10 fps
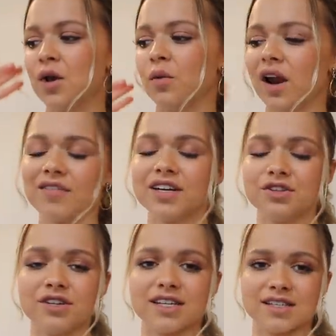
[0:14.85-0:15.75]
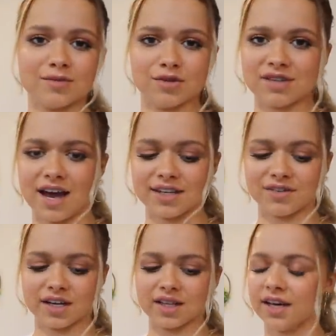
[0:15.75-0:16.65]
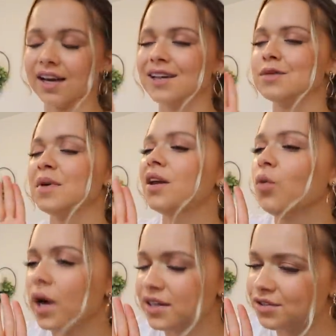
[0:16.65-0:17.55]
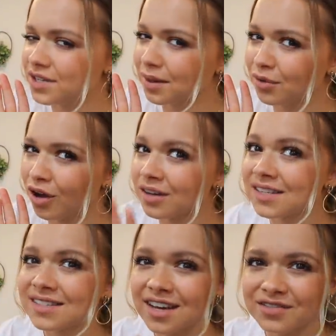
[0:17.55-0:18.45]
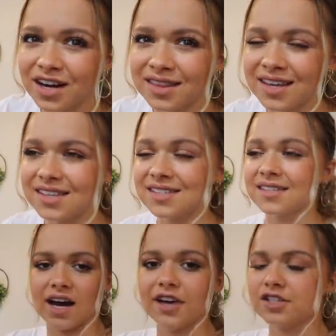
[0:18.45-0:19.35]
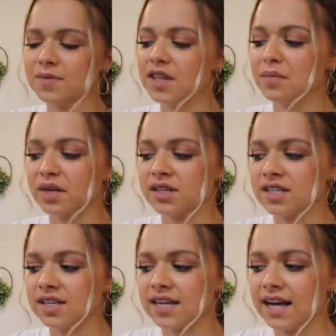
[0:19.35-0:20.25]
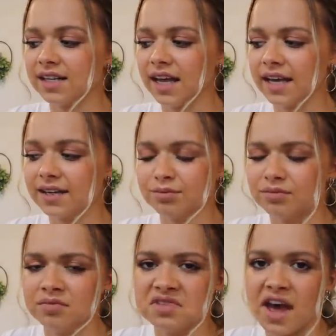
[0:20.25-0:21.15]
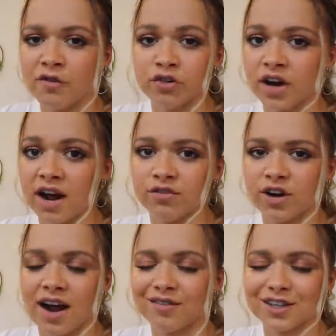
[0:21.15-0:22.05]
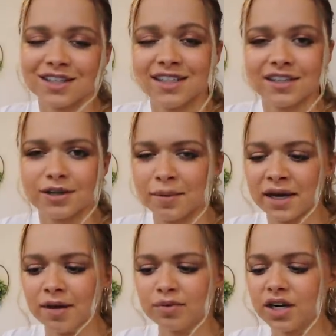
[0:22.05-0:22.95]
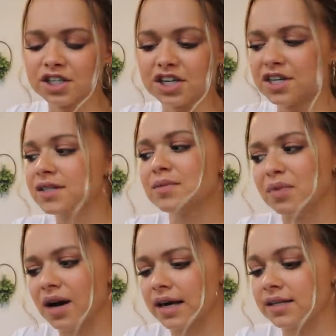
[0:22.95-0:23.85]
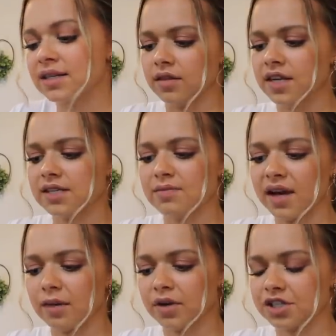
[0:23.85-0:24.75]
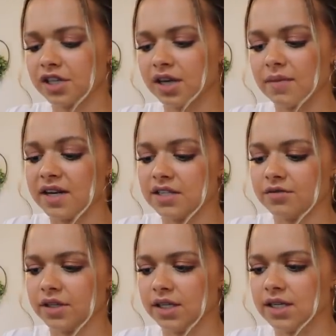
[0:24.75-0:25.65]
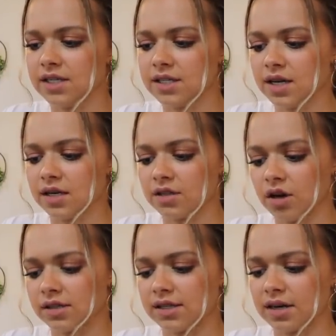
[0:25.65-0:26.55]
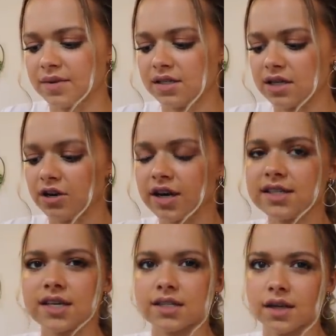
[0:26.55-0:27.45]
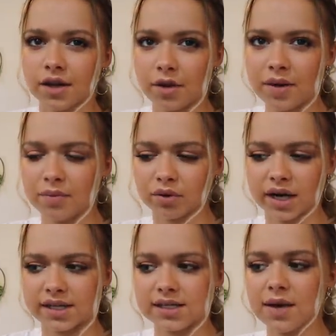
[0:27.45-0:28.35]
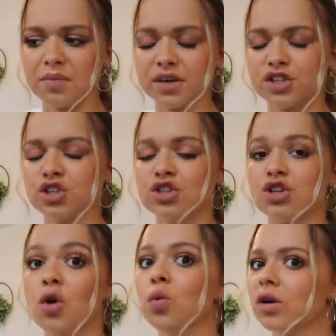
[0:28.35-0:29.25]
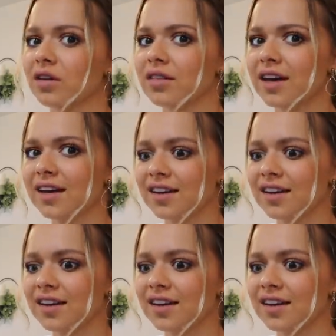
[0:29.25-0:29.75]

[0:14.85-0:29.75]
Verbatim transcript: Whenever I do this, it's the most satisfying thing. It's been way too damn long since I've done this. I used to be the person that like never ever ever cleaned their makeup brushes, but this makeup brush cleaner makes it really easy. It's called Cinema Secrets. It's a little bit pricey, but it's so worth it.